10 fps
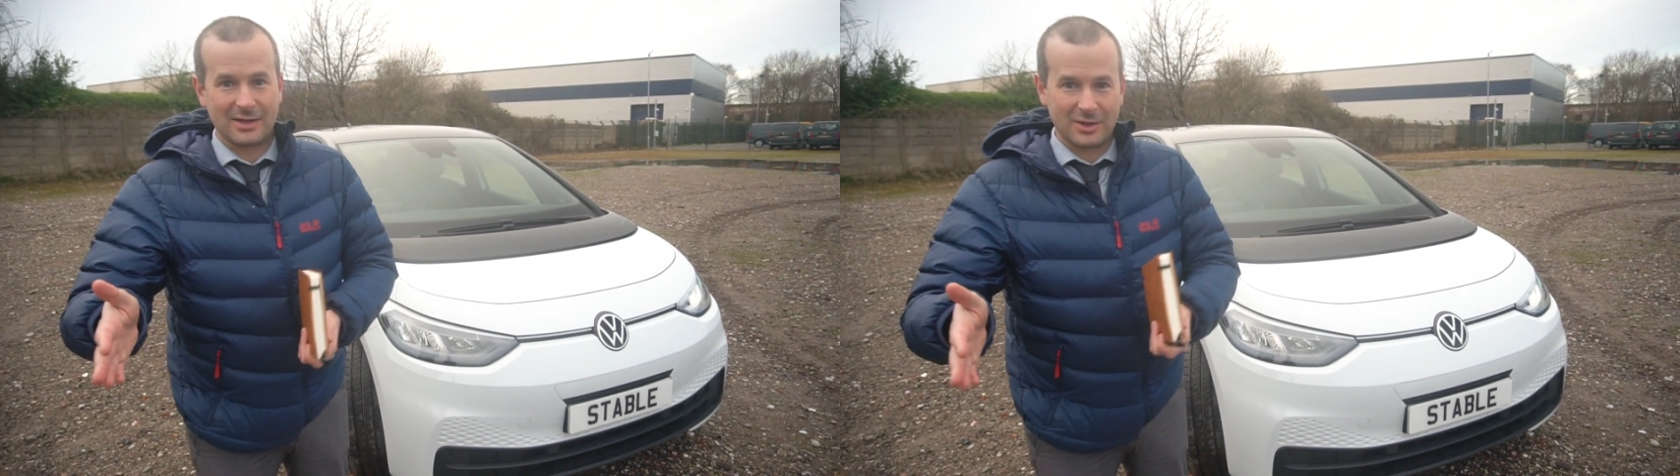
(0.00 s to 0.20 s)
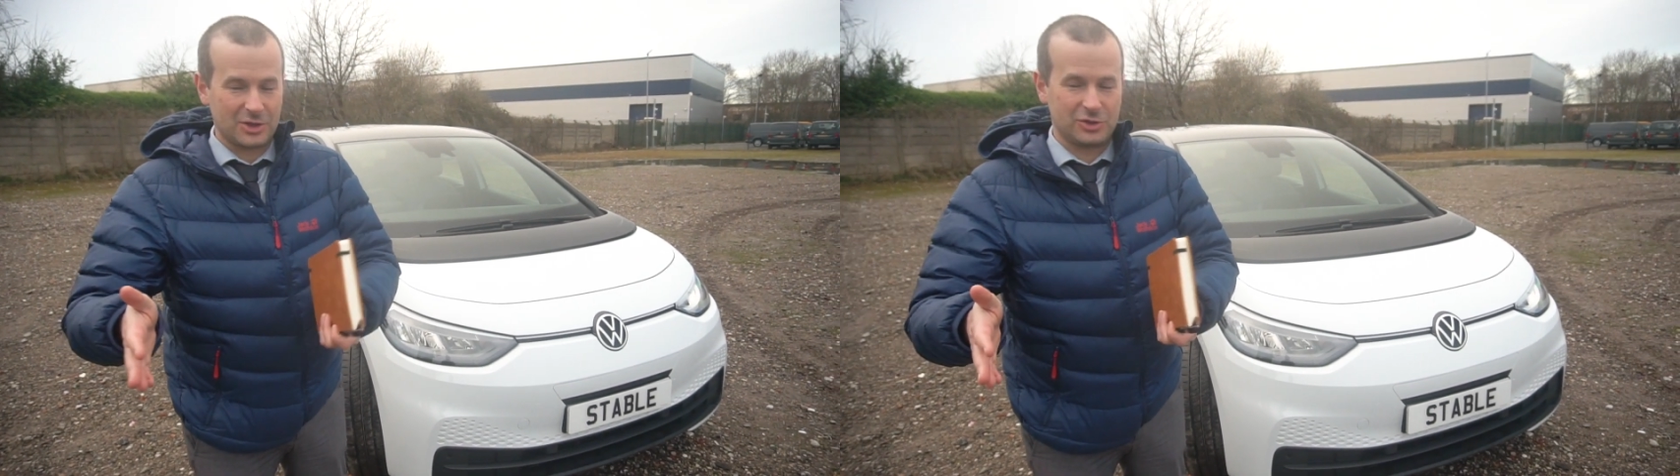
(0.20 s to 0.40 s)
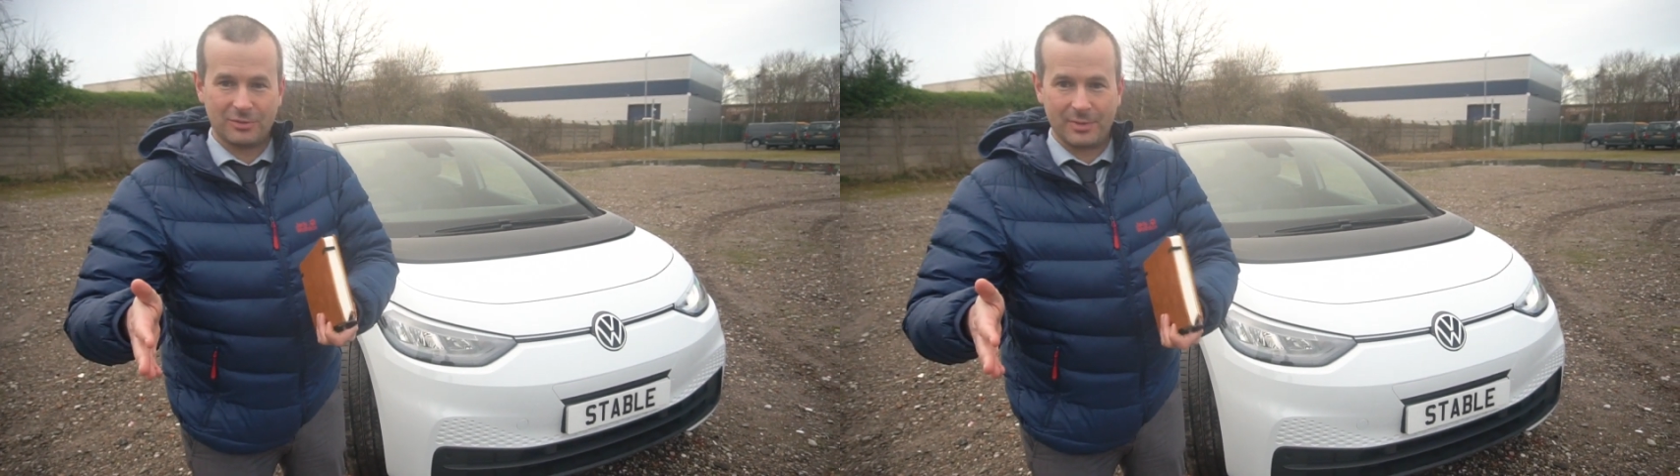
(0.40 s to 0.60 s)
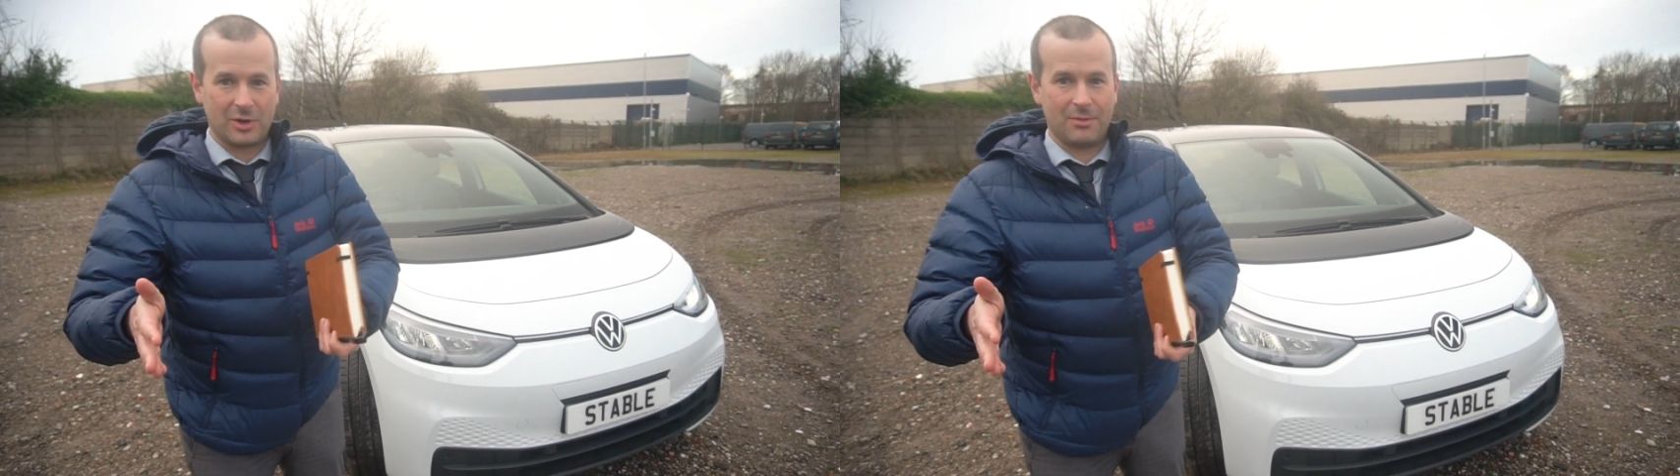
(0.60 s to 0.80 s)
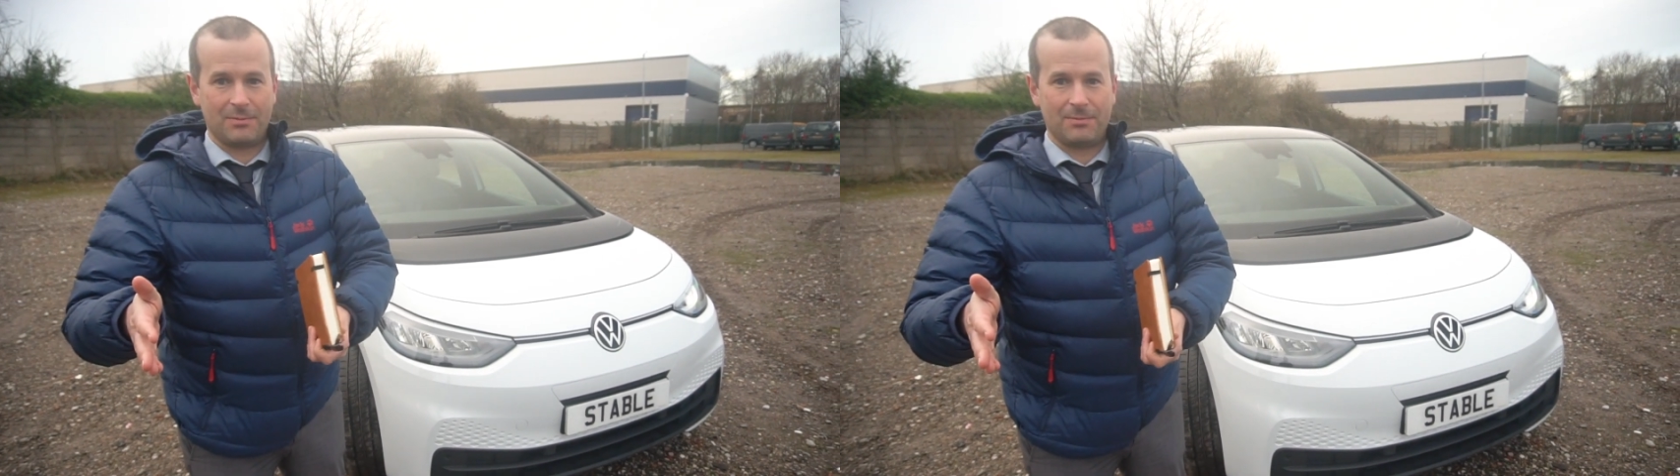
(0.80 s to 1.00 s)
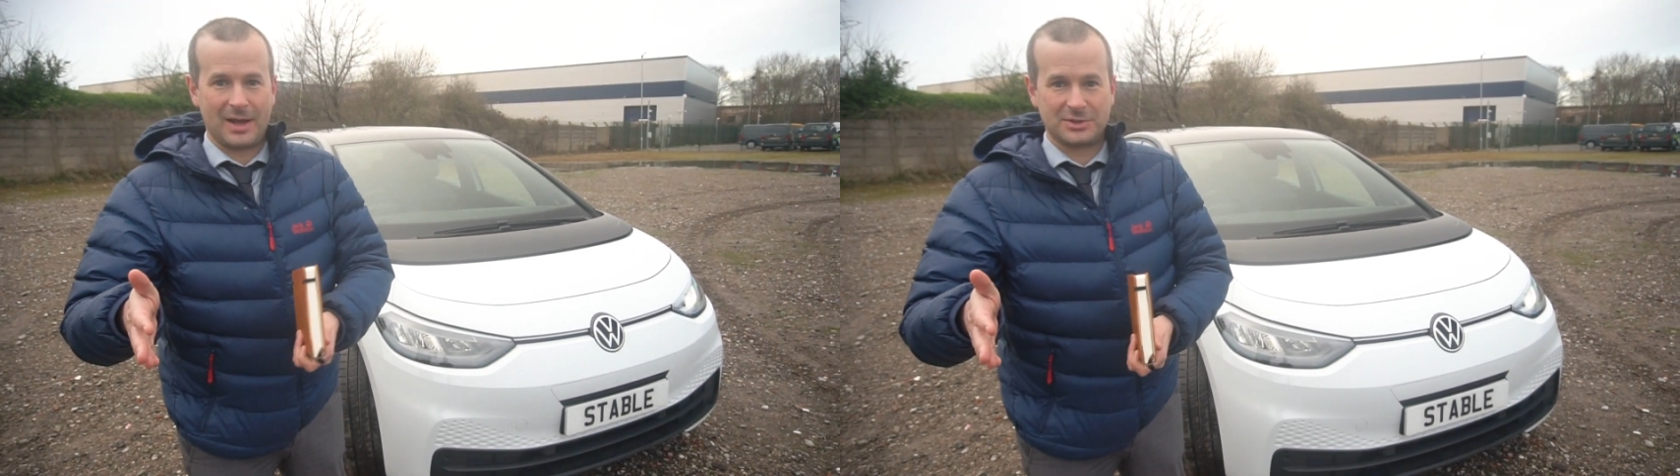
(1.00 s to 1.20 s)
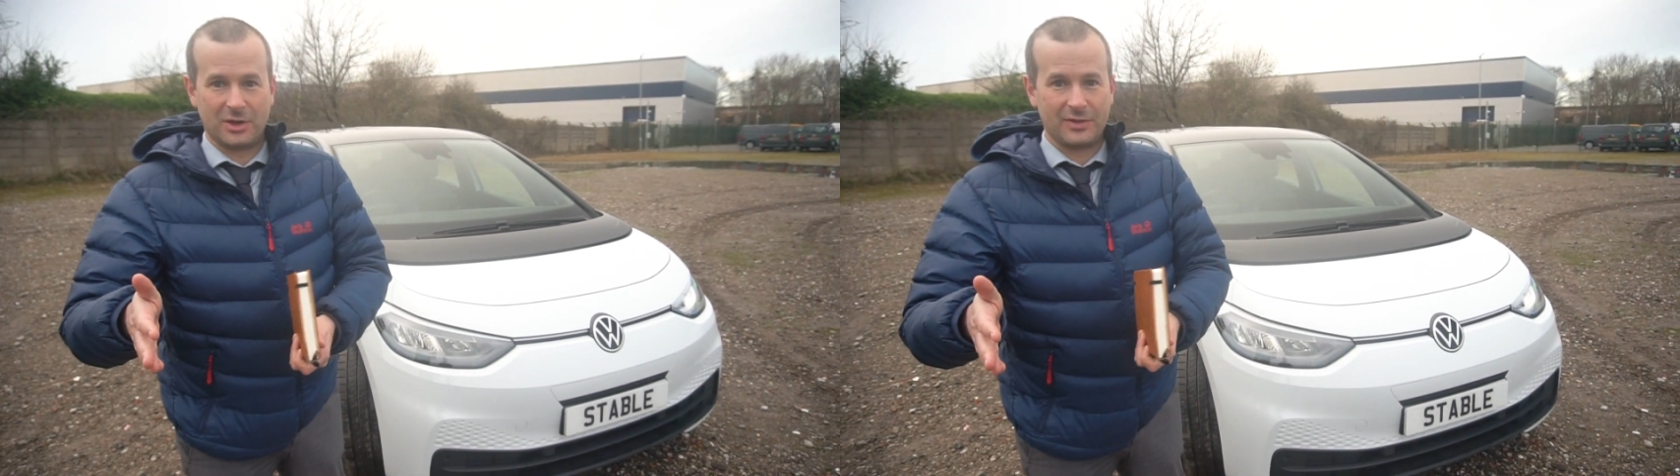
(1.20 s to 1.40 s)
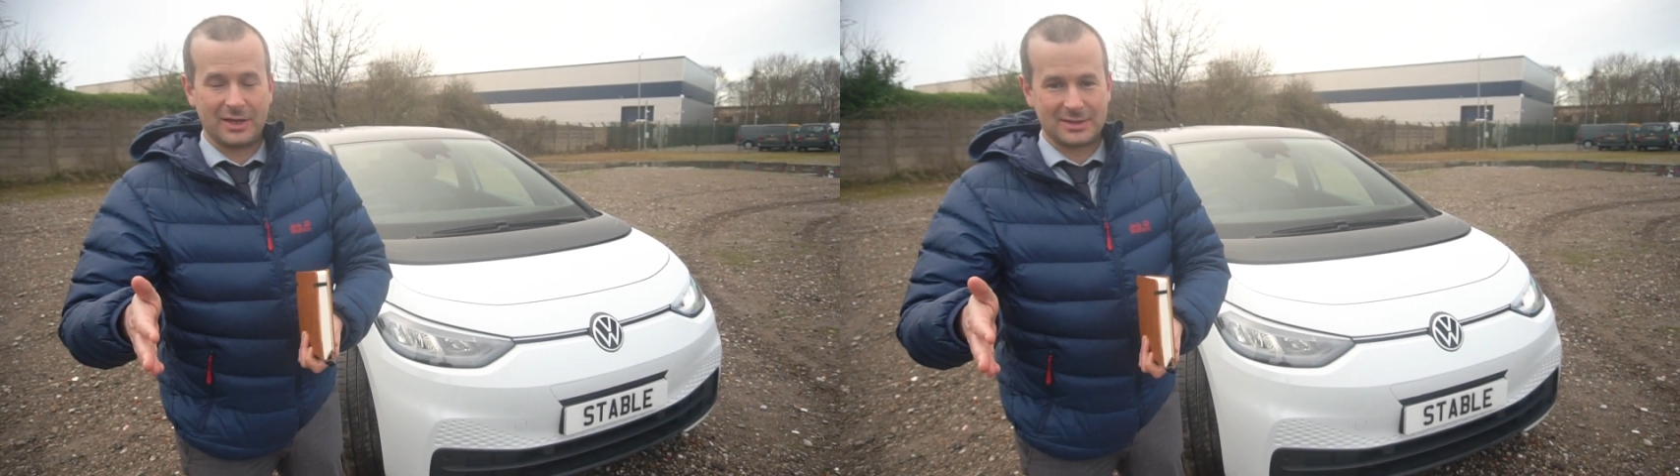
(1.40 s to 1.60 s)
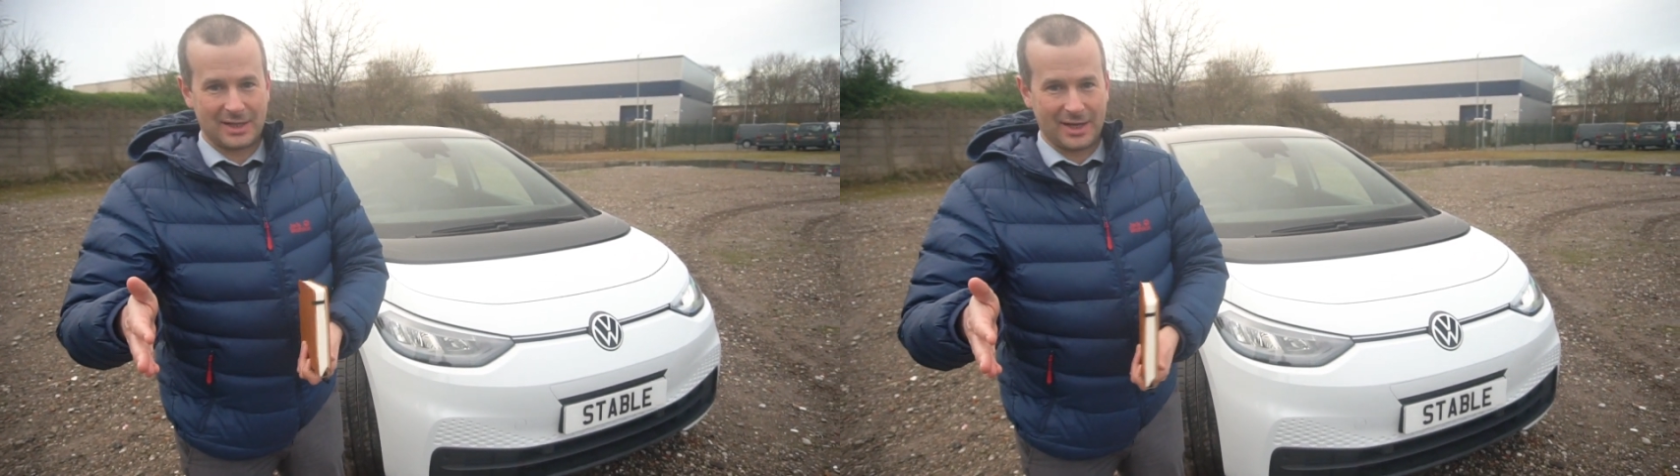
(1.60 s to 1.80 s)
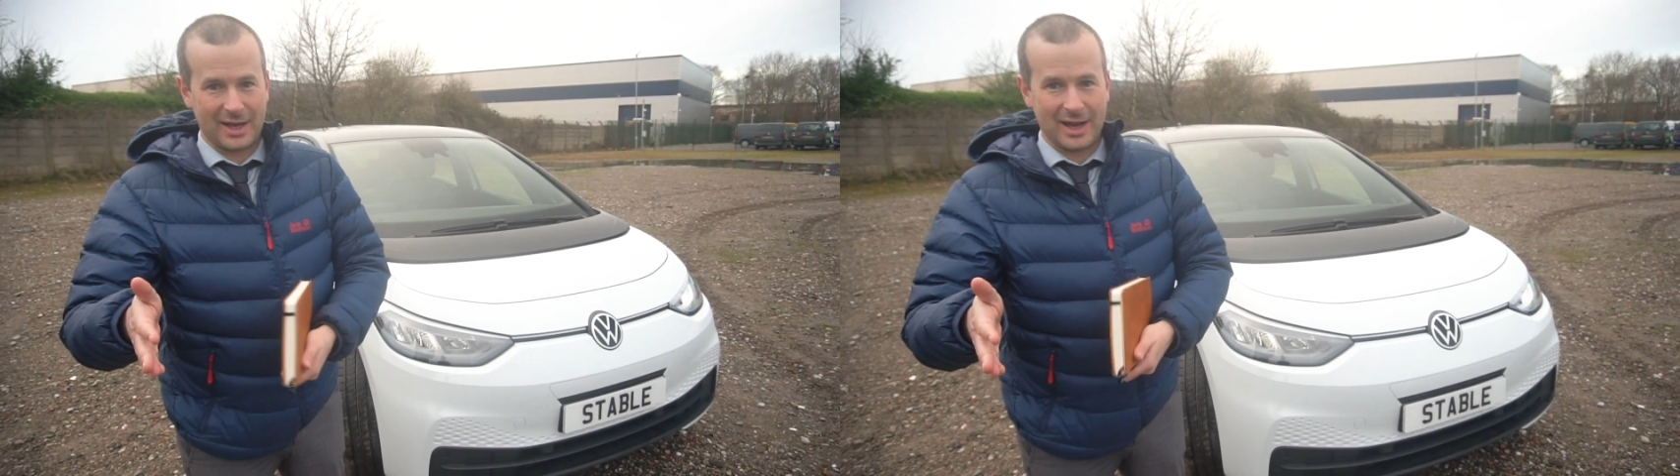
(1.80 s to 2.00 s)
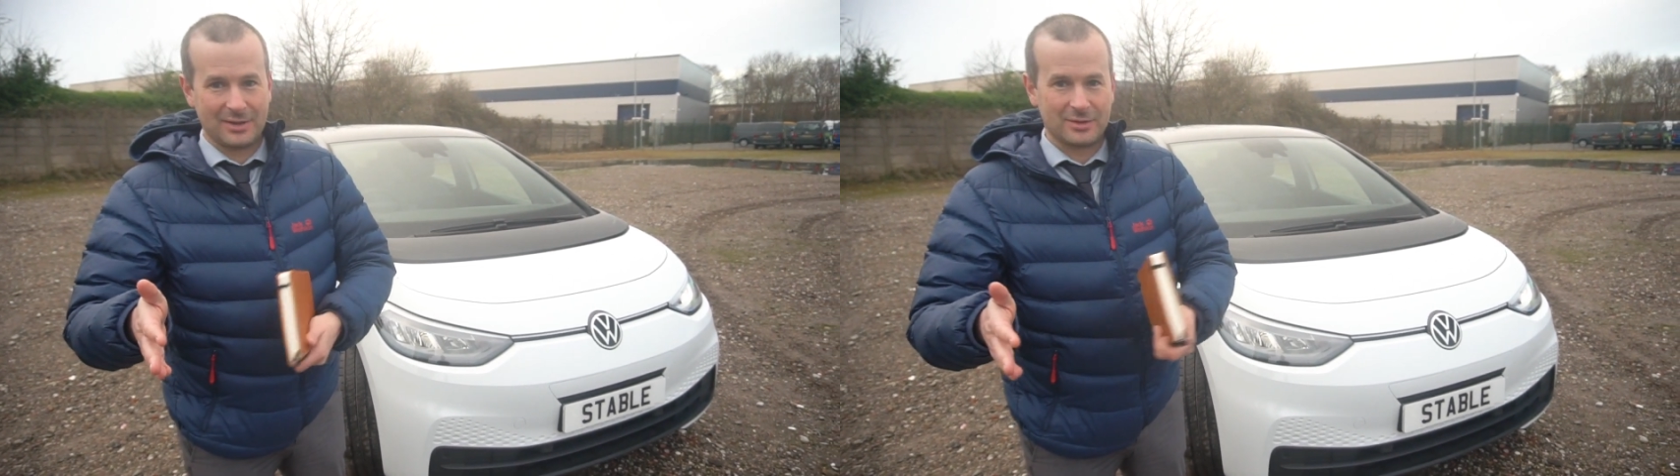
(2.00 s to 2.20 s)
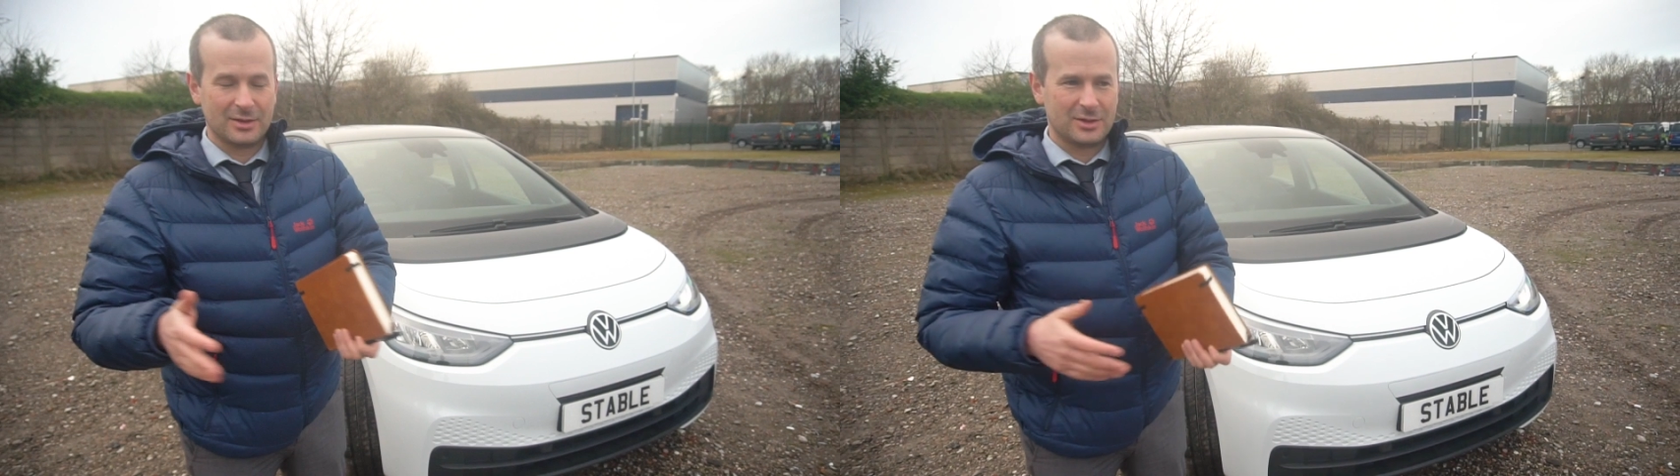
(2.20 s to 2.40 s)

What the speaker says: and you shouldn't be going past it on the inside lane.